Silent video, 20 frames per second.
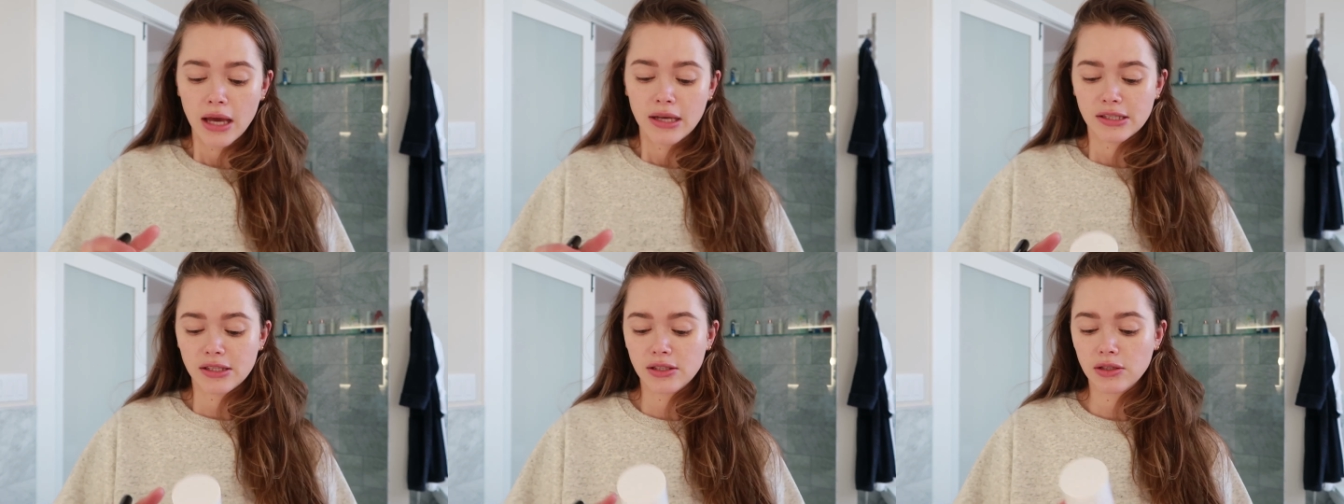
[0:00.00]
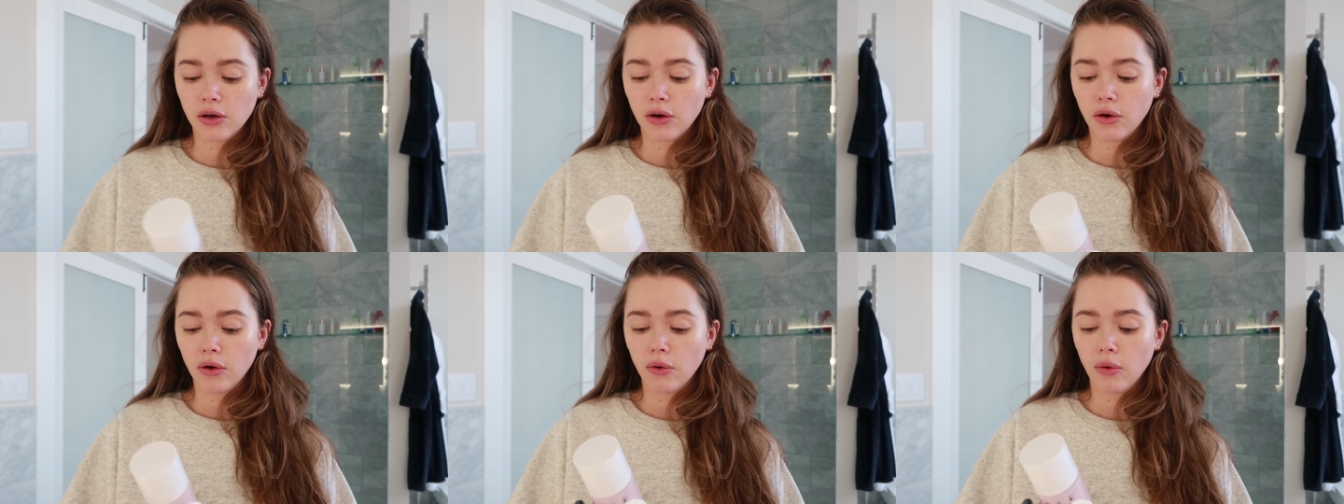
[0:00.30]

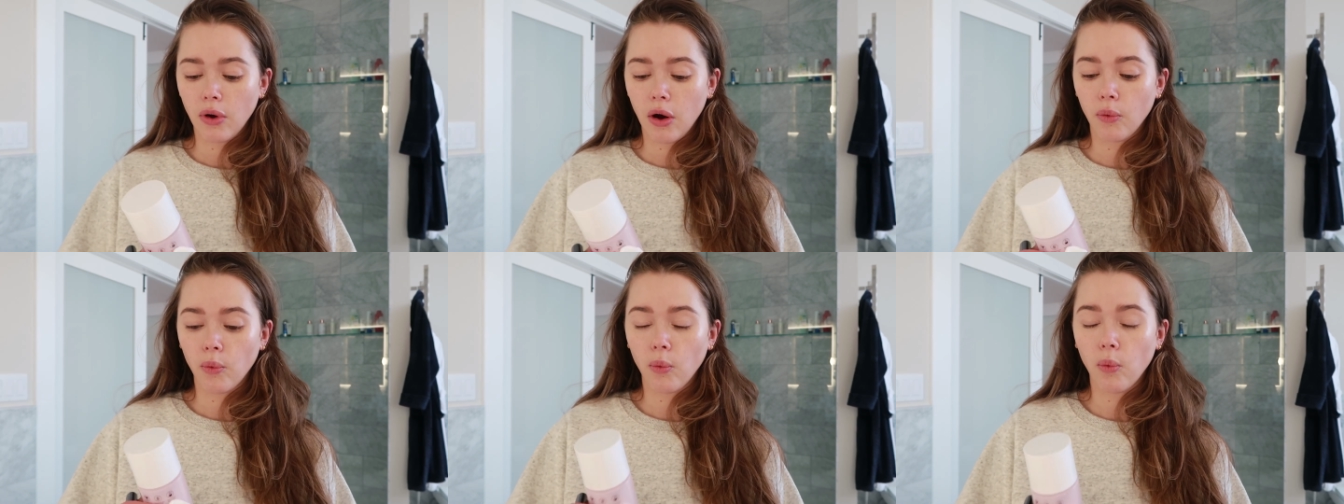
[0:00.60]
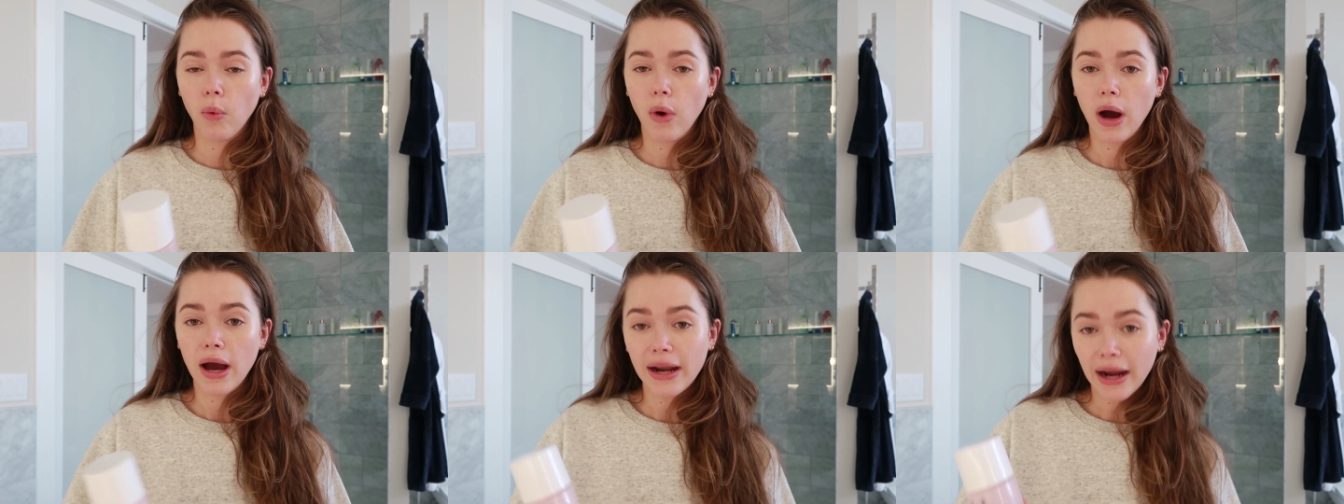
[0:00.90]
So
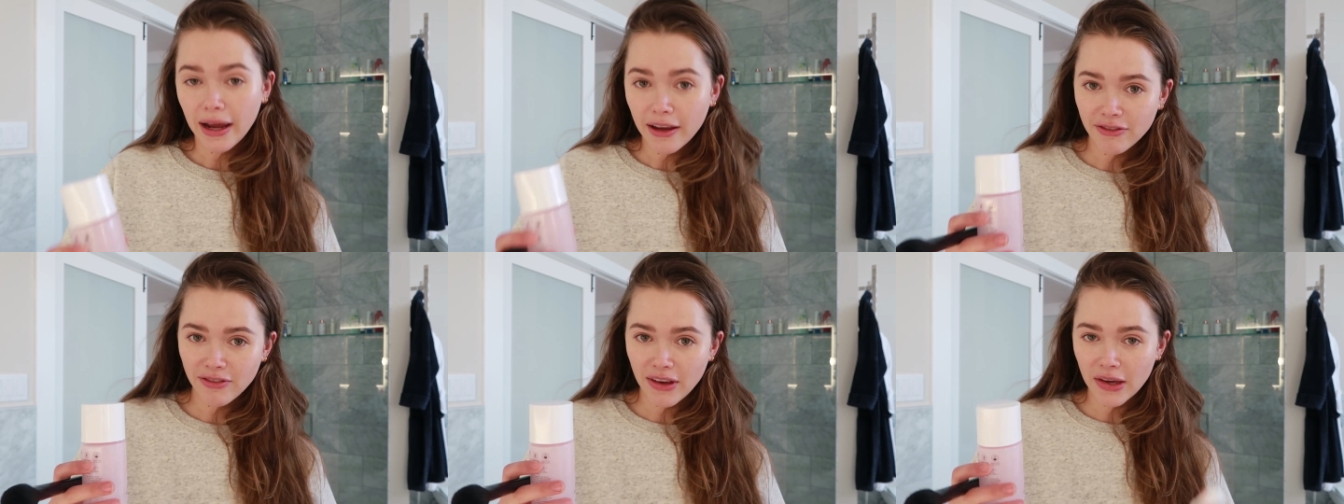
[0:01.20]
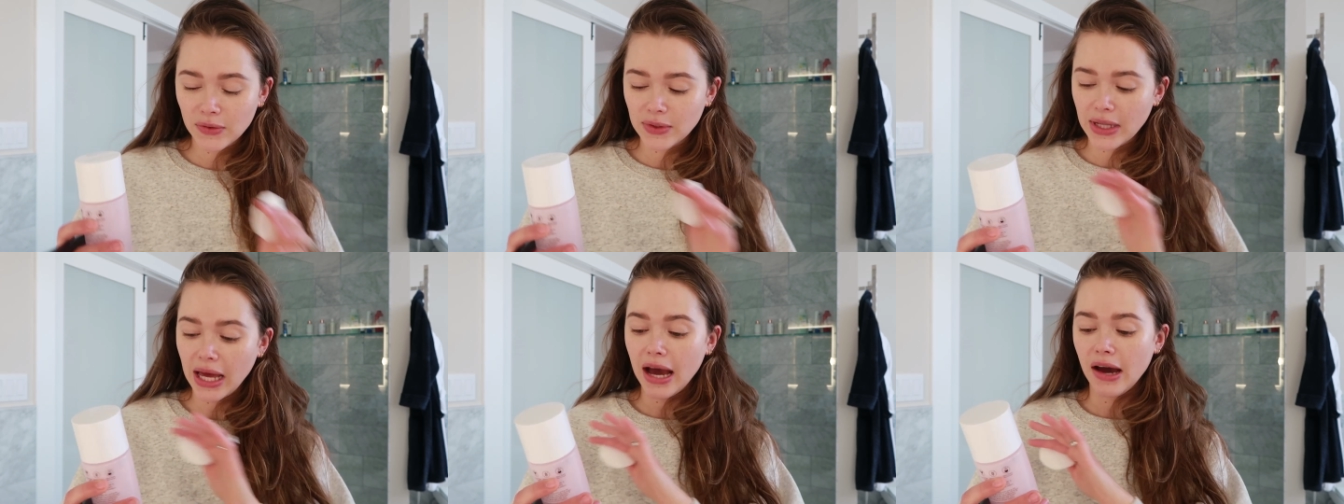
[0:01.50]
what I
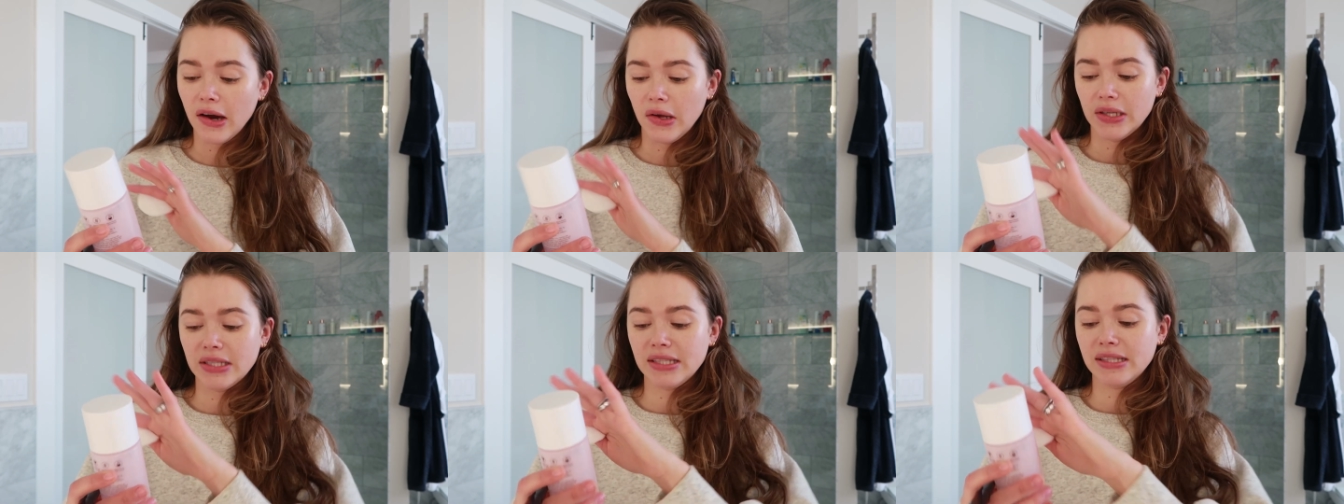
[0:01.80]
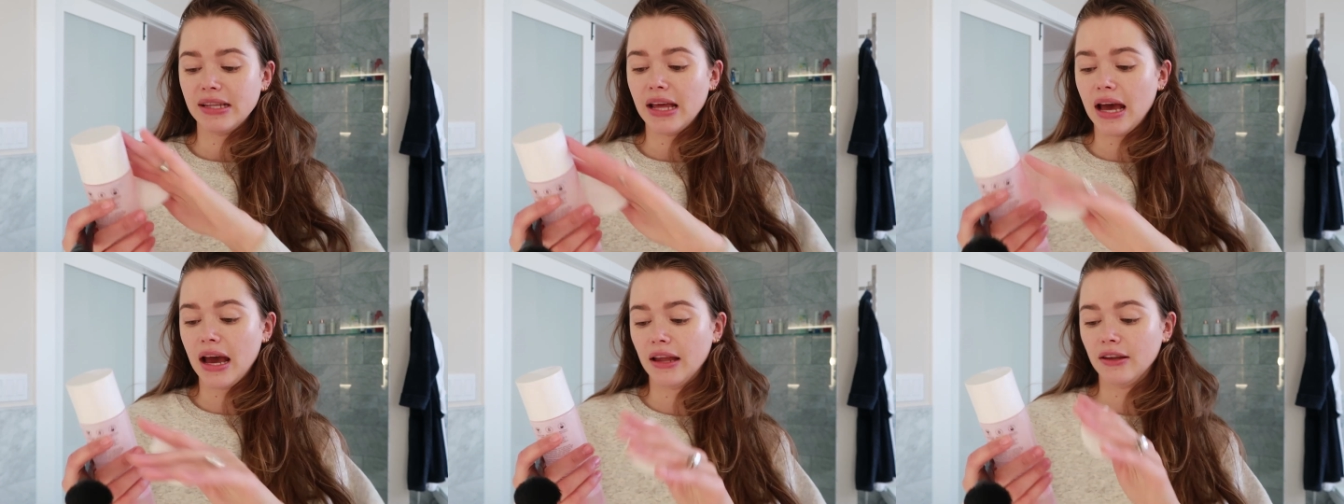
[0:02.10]
found out
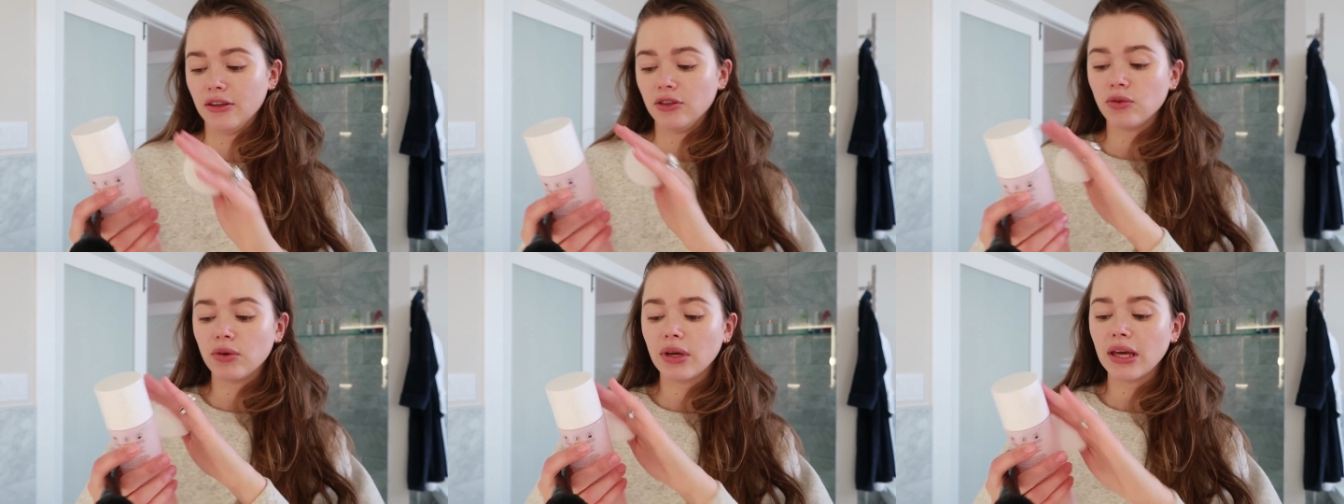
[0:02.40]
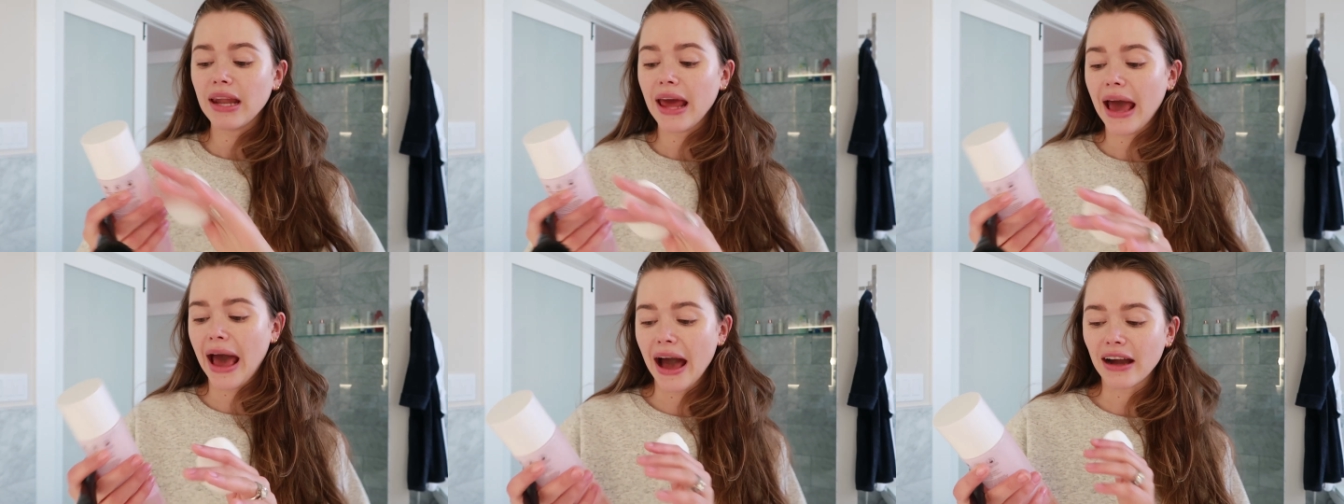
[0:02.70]
is that you
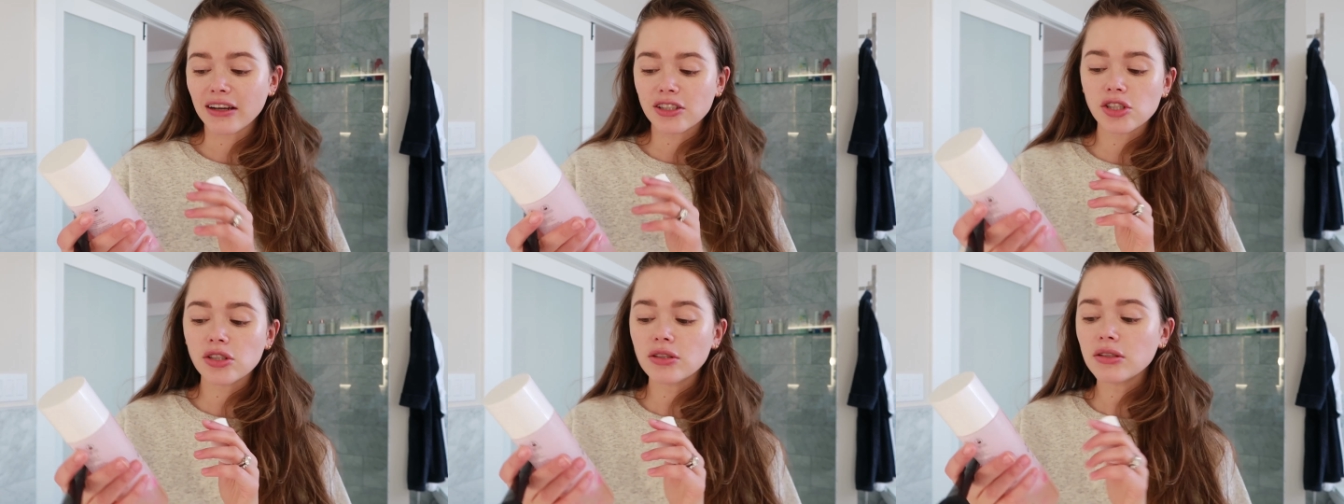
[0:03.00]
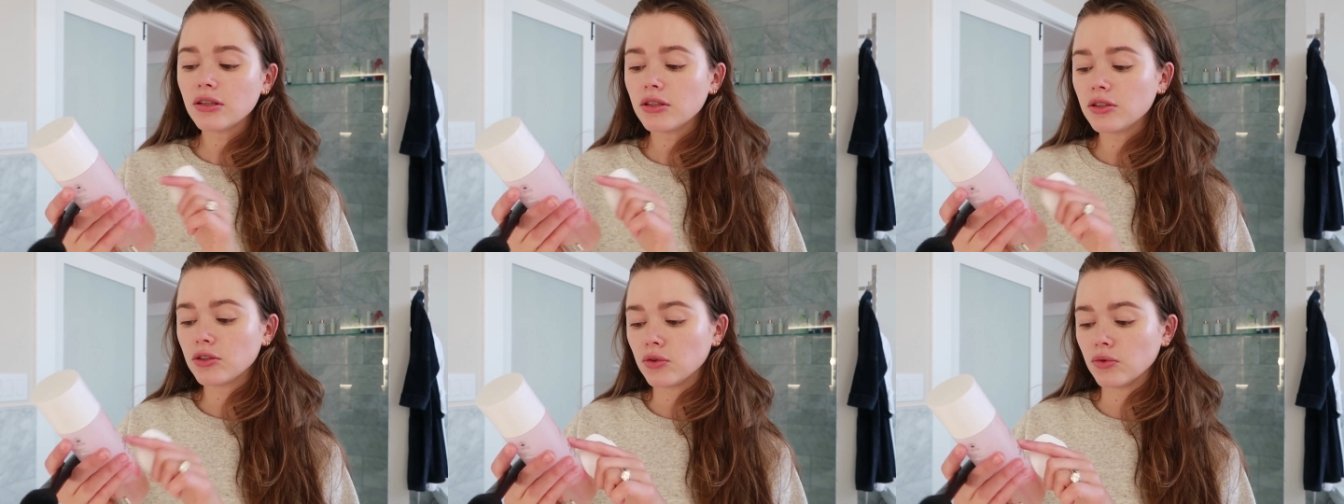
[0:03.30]
can
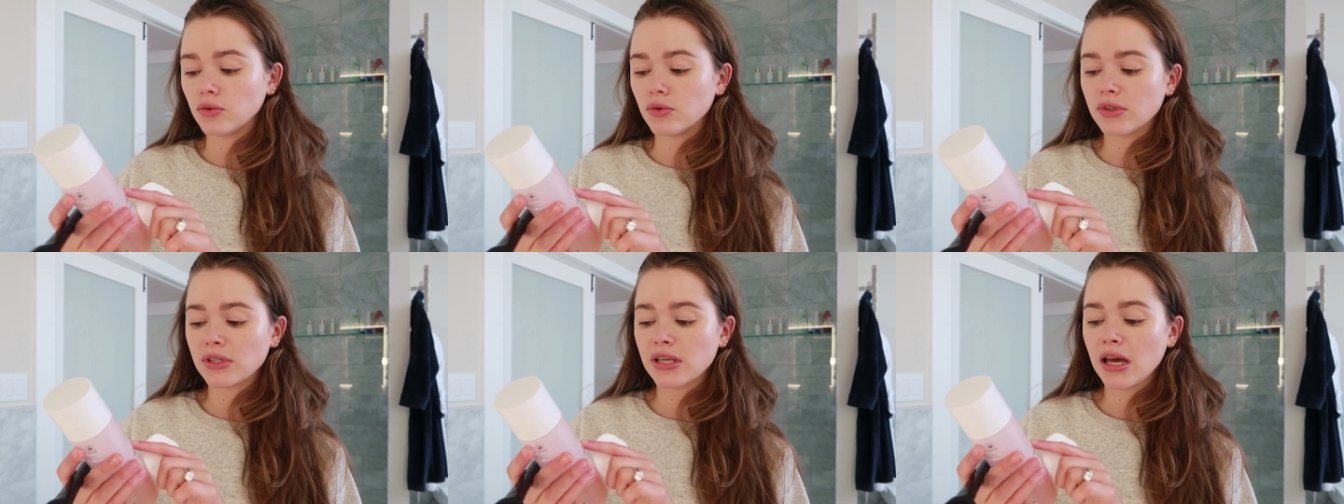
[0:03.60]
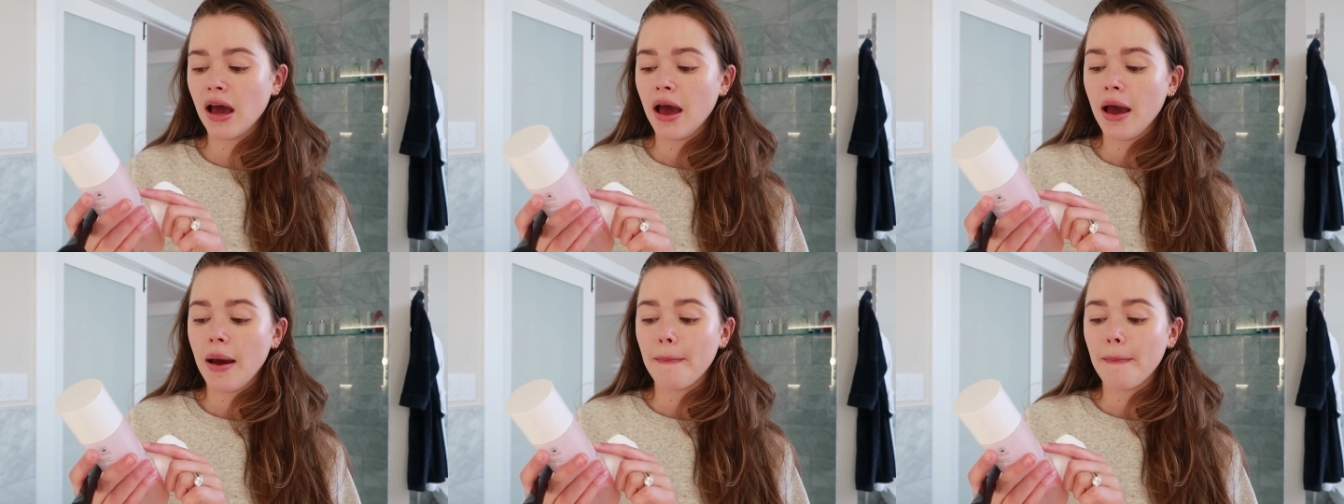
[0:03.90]
actually use